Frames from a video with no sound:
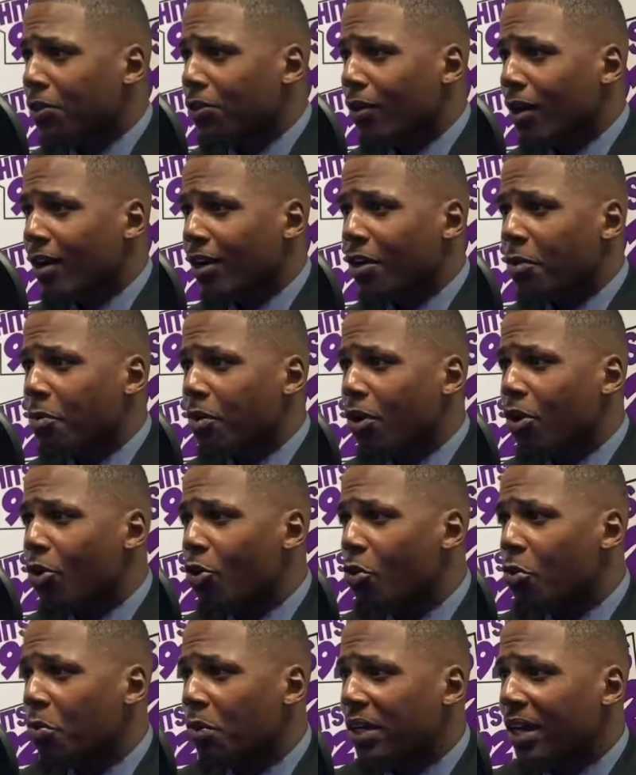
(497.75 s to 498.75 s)
So I come
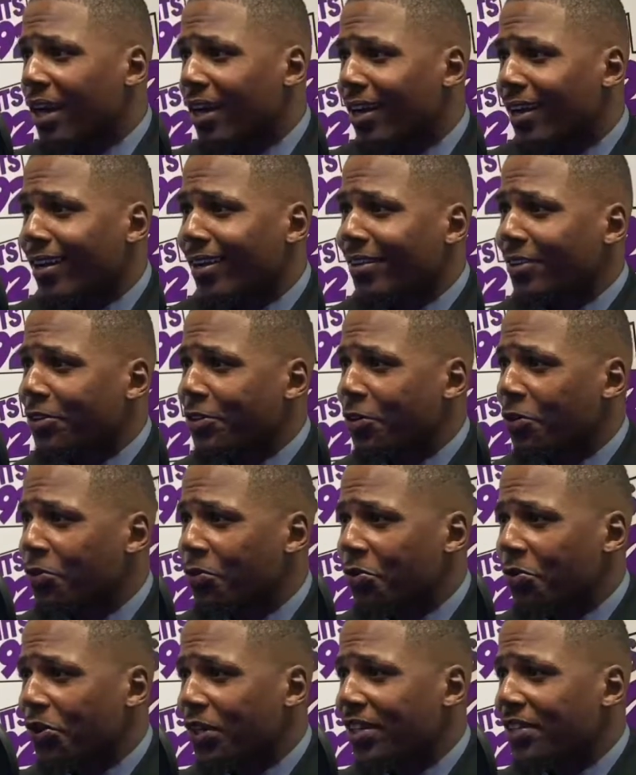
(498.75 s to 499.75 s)
home and I got, you know,
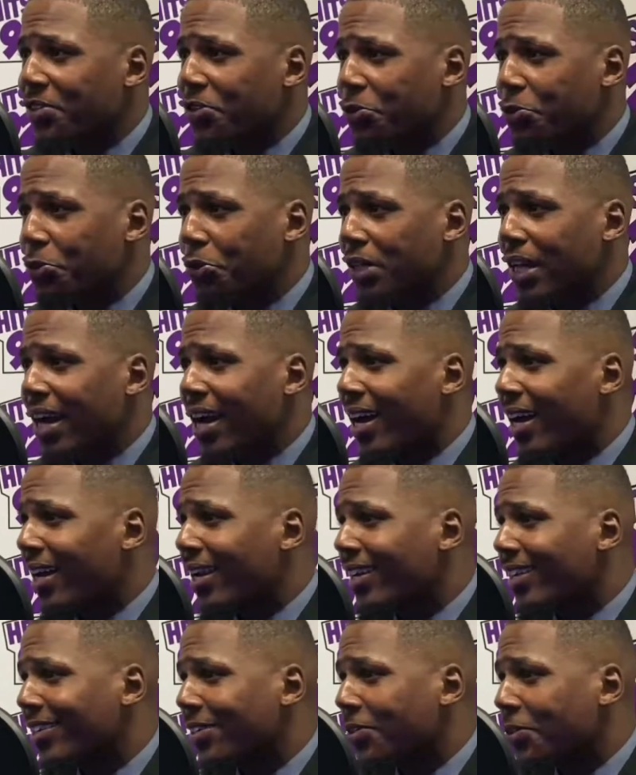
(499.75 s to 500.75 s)
friends who
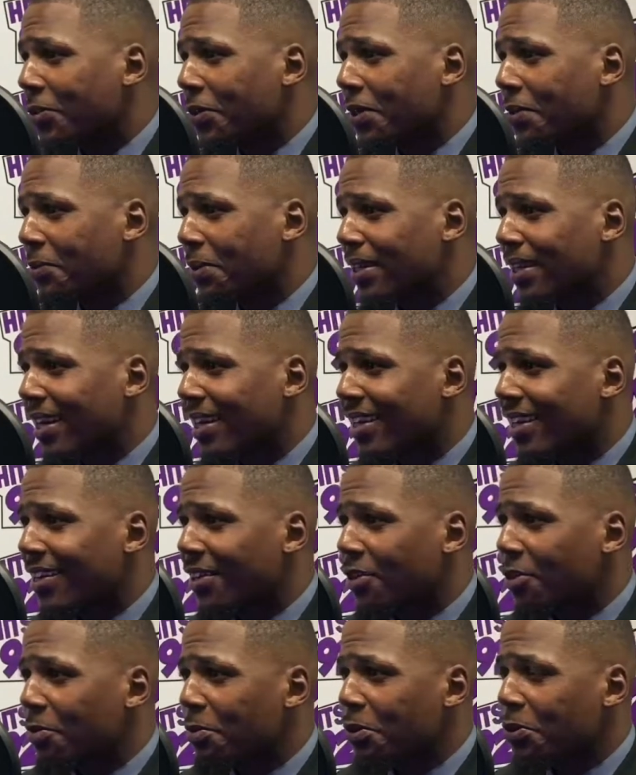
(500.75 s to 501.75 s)
dying, you know what I mean? I
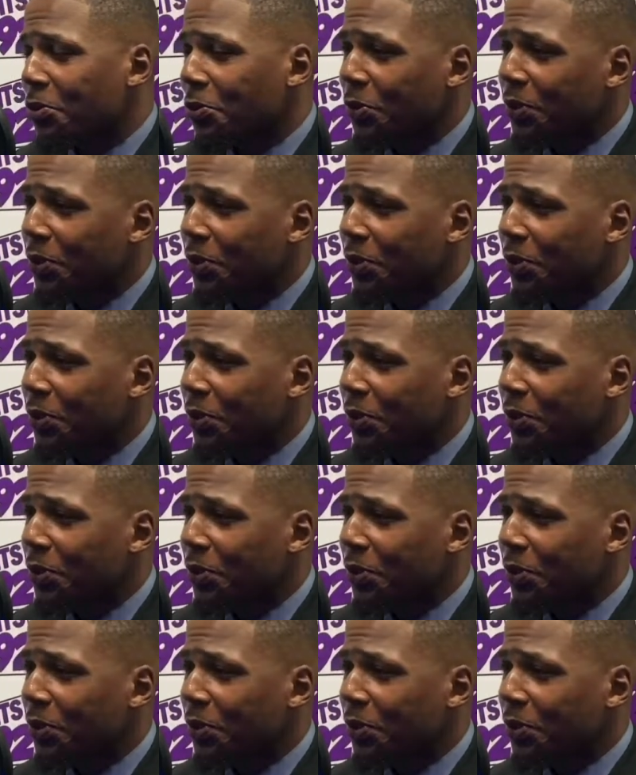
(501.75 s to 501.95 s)
got homies who are in